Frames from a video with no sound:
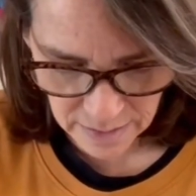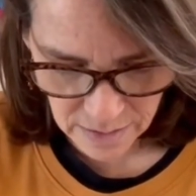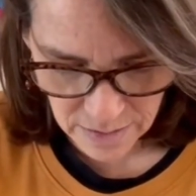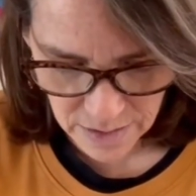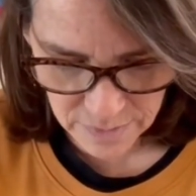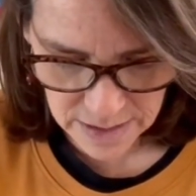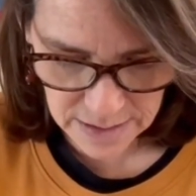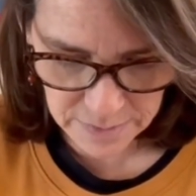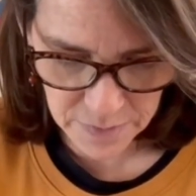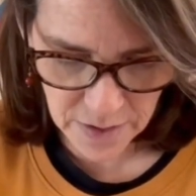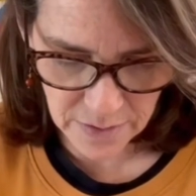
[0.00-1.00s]
all the ones I'm
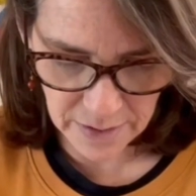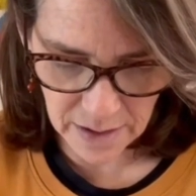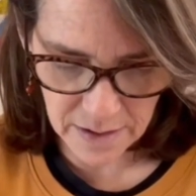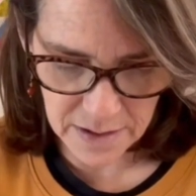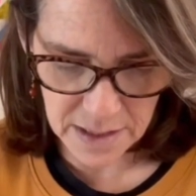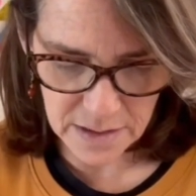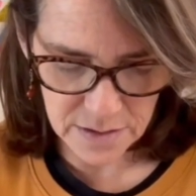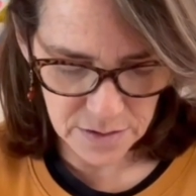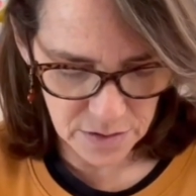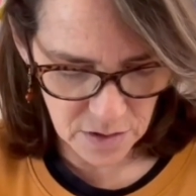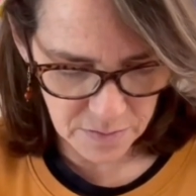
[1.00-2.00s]
growing are
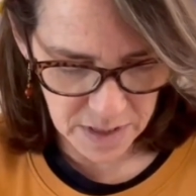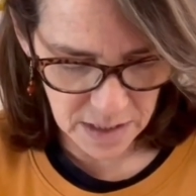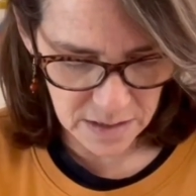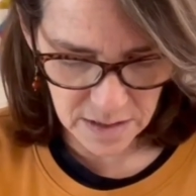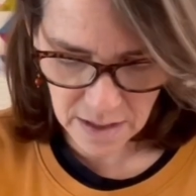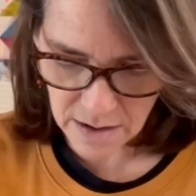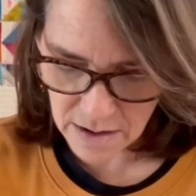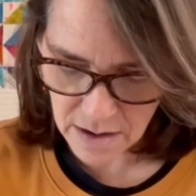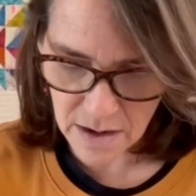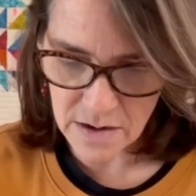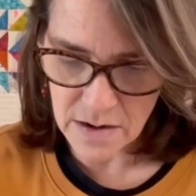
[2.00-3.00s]
indeterminate. They
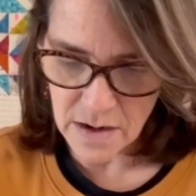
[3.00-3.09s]
are.